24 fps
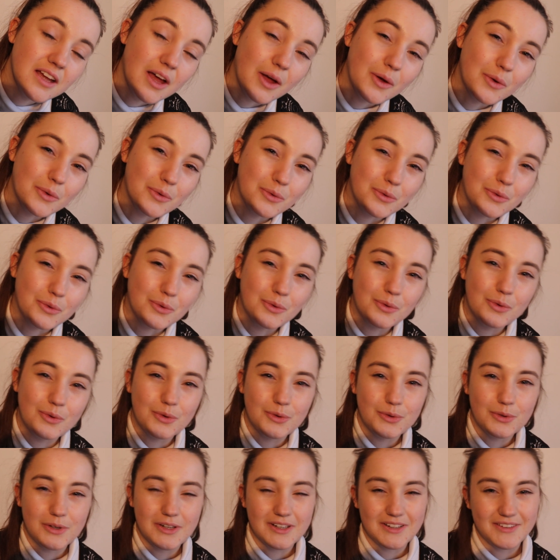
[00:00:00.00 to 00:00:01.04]
Oh,
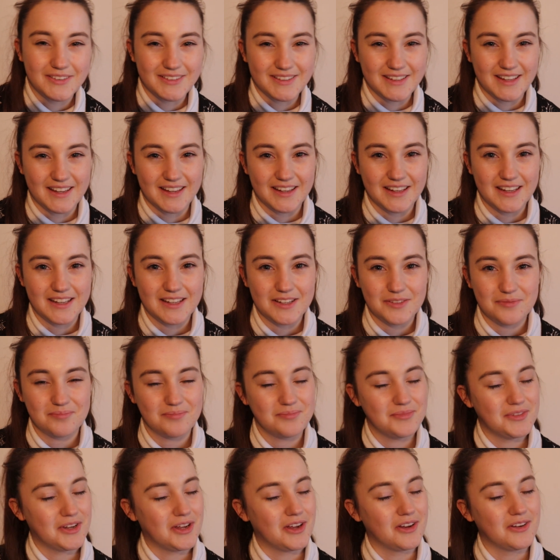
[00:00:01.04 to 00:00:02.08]
okay.
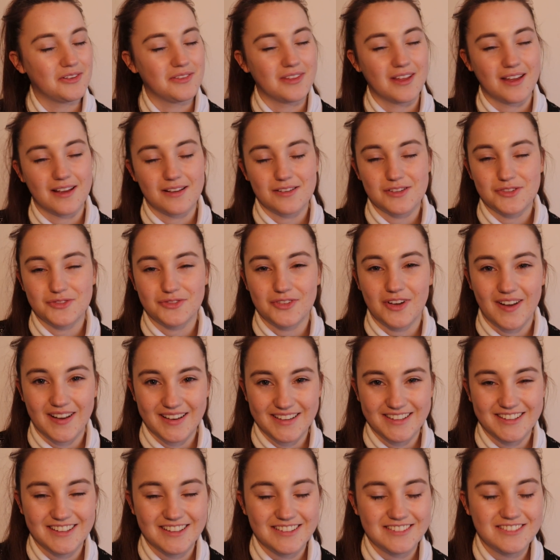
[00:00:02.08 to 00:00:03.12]
No, that's
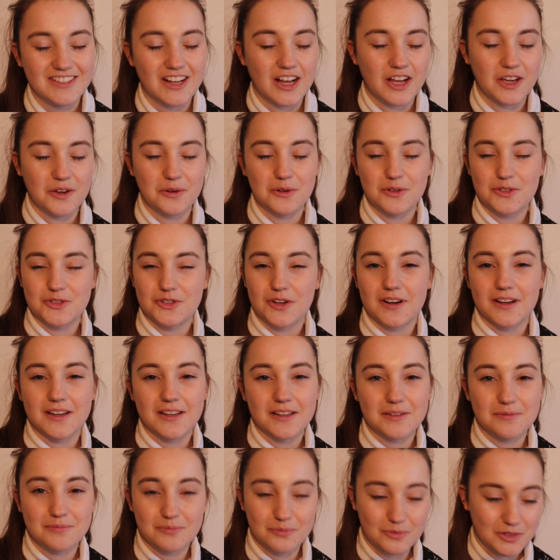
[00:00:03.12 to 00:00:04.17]
fine. We
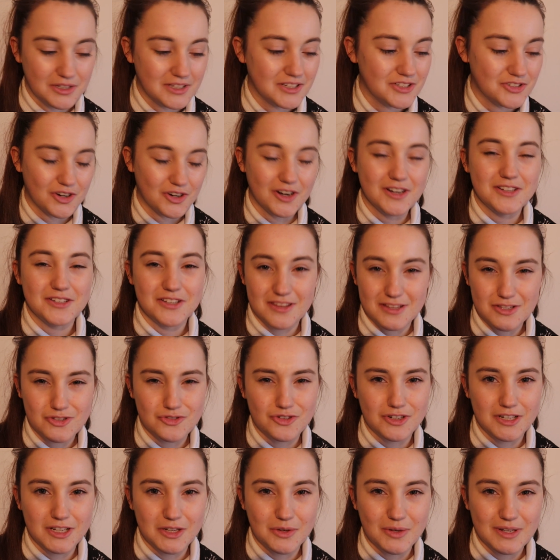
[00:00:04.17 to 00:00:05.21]
can and do this
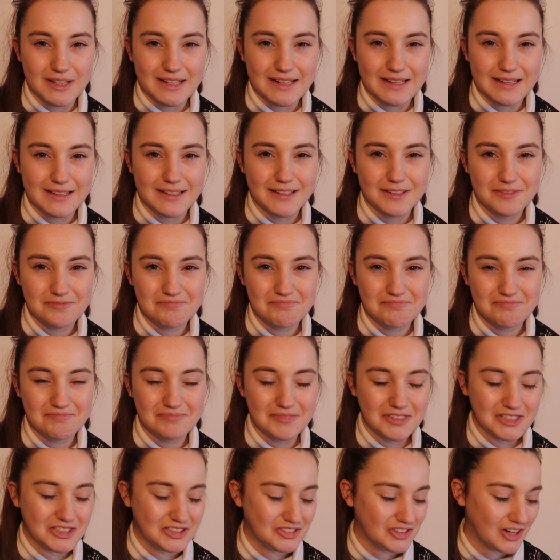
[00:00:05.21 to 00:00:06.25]
really quickly.
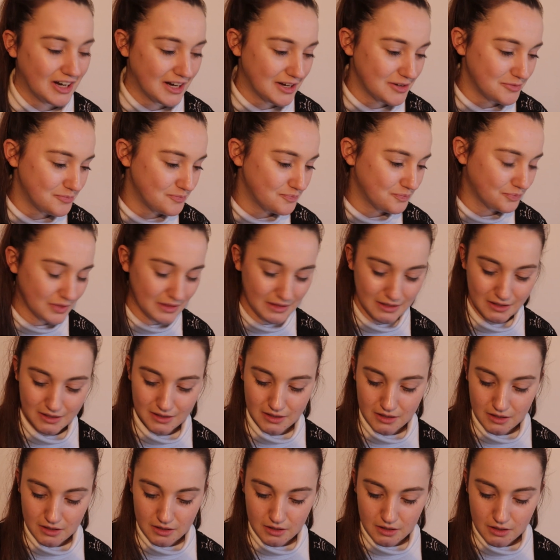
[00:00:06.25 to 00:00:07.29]
Alright.
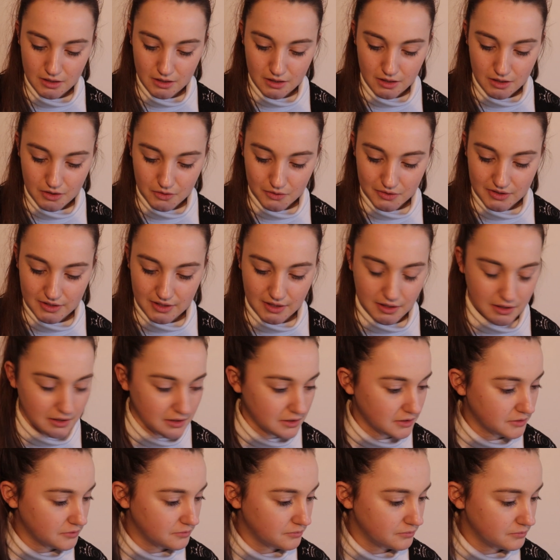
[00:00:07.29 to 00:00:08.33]

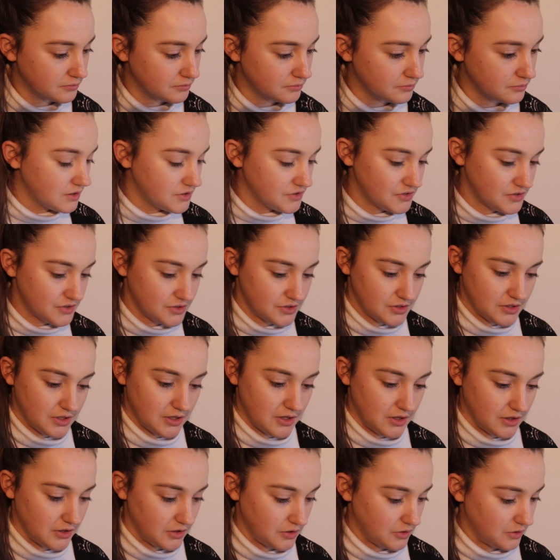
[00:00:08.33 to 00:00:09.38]
Okay. So,
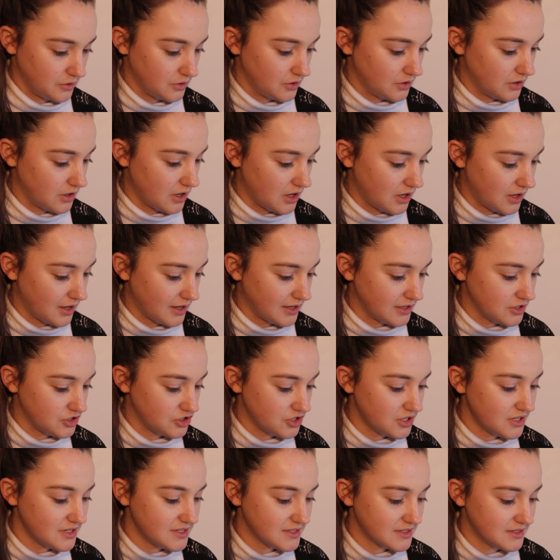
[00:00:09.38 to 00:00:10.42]
I
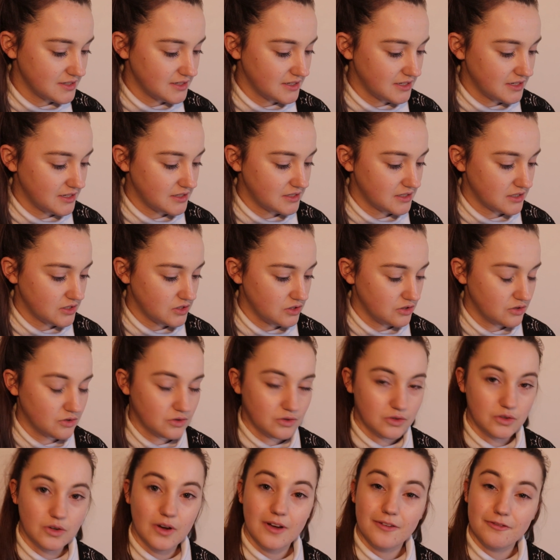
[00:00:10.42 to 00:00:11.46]
just need
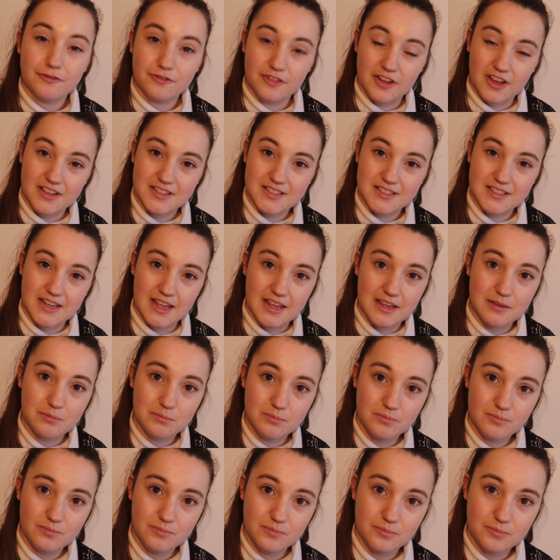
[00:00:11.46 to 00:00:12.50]
your first name.
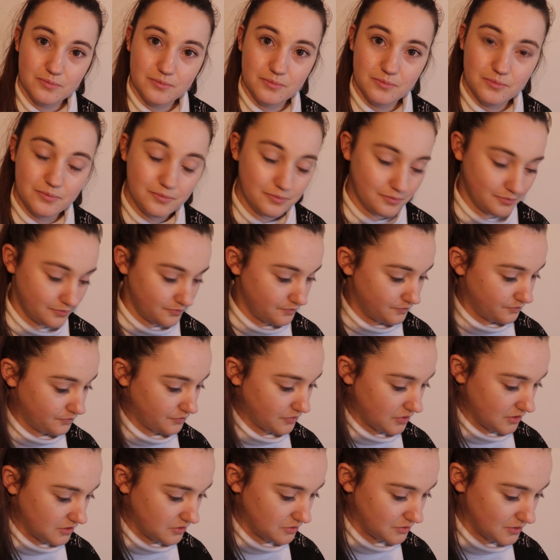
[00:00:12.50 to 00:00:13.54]

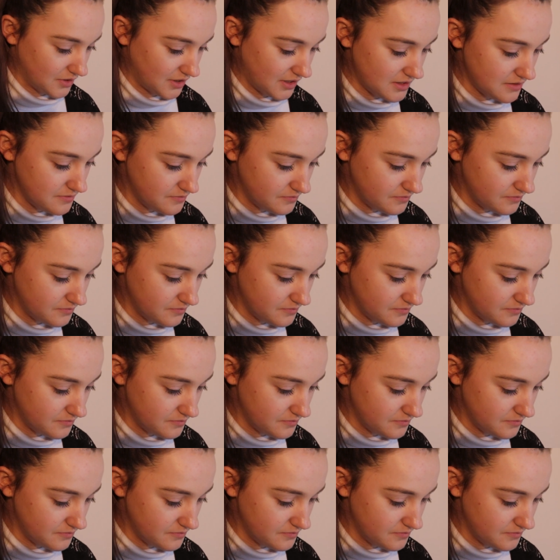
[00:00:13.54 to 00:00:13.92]
Okay.